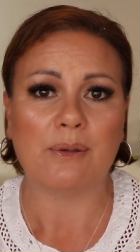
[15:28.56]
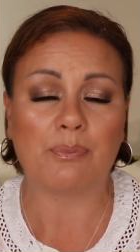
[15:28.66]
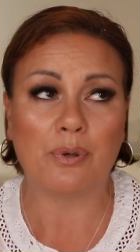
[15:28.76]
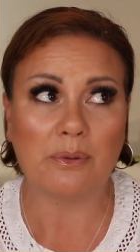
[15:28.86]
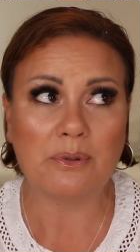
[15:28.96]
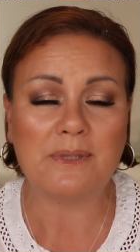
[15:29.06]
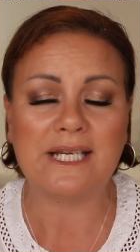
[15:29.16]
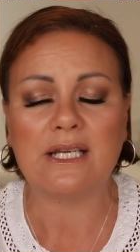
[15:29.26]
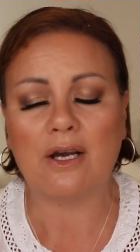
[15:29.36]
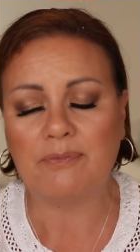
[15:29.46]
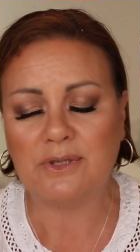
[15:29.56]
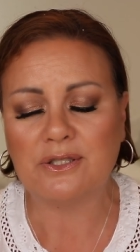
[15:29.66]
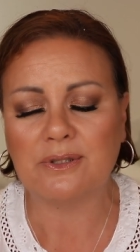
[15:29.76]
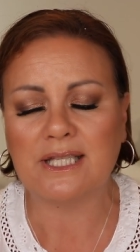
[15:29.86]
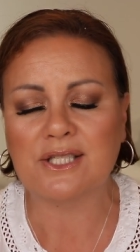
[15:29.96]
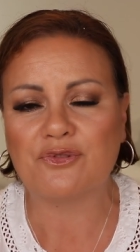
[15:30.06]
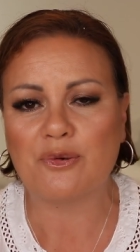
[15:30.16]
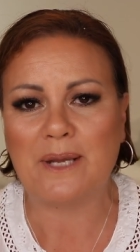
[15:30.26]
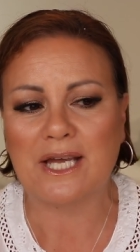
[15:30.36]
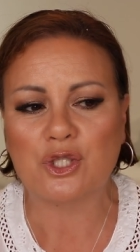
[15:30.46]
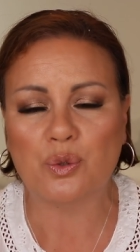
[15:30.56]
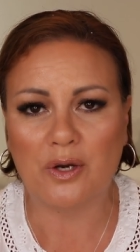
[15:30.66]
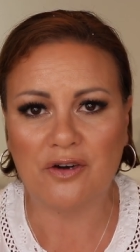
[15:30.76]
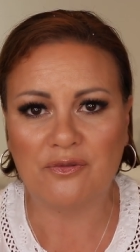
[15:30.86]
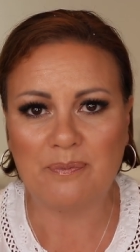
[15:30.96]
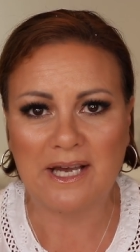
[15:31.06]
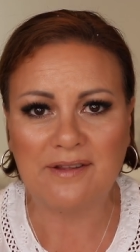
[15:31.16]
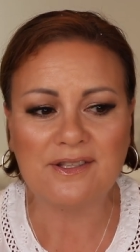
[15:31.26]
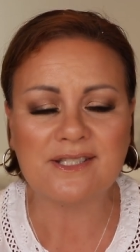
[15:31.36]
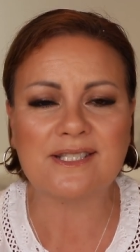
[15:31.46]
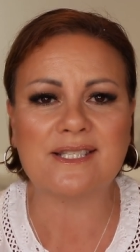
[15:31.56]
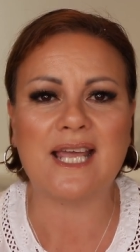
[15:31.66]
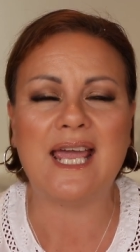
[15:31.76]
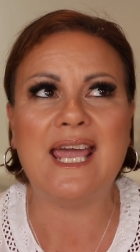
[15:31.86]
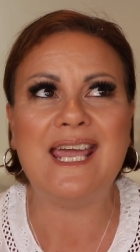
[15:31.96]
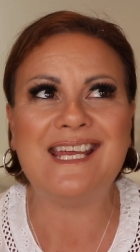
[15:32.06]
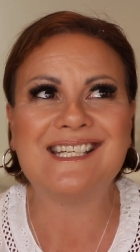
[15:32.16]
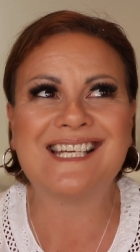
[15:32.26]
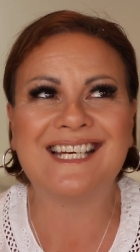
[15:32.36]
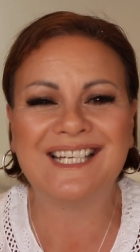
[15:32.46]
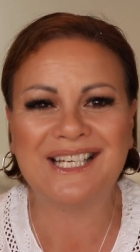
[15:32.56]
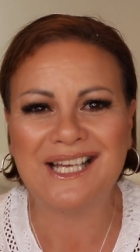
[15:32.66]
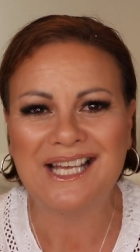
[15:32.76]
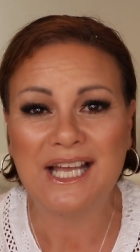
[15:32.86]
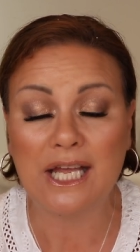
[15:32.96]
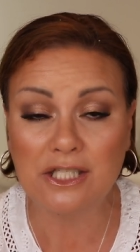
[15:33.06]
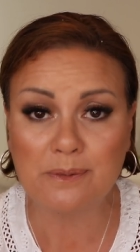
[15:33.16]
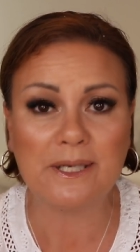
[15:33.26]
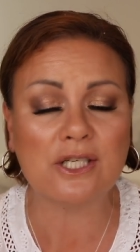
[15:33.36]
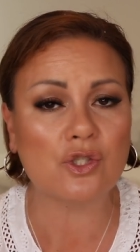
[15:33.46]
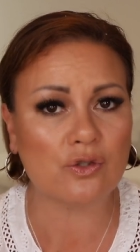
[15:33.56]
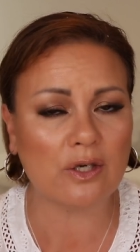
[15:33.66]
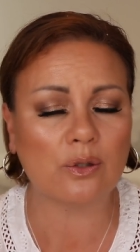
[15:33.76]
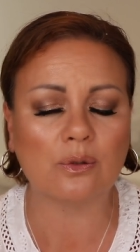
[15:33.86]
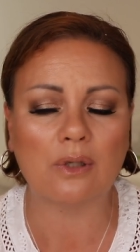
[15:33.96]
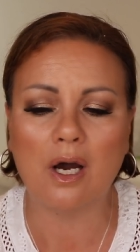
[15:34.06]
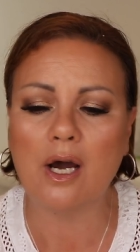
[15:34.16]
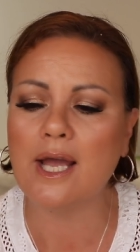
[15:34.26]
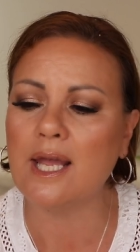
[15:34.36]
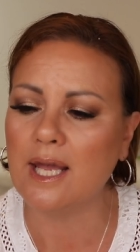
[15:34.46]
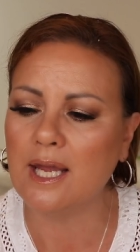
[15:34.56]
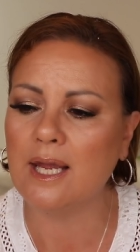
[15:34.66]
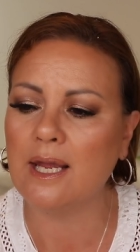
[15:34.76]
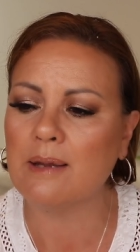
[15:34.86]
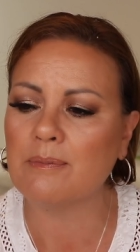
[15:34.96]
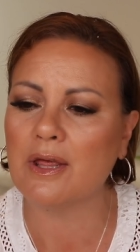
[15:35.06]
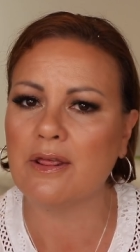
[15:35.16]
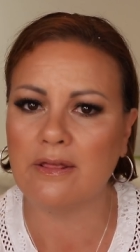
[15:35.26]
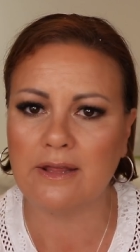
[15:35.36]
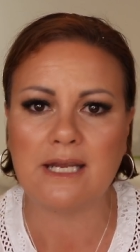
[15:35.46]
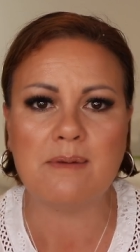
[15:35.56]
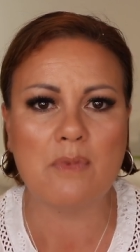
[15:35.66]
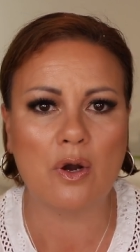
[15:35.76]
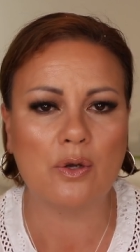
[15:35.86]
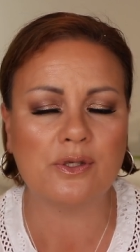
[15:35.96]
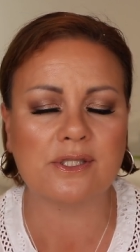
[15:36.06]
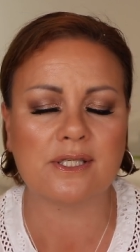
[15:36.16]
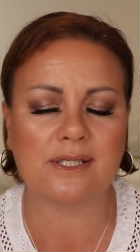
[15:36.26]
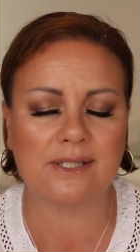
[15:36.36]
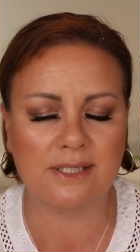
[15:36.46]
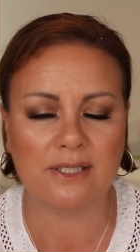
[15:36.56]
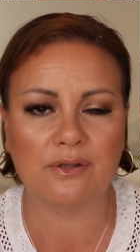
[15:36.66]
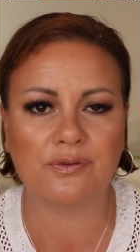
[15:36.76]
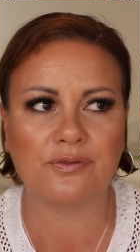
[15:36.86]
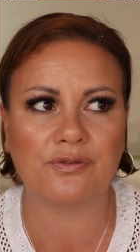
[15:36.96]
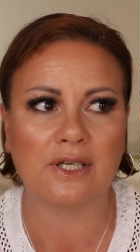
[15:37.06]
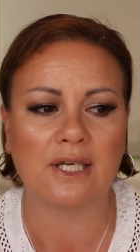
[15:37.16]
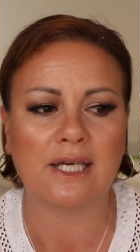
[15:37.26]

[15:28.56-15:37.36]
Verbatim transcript: probably I've been doing this for about 12 months and it's been a struggle. I am the most stiff,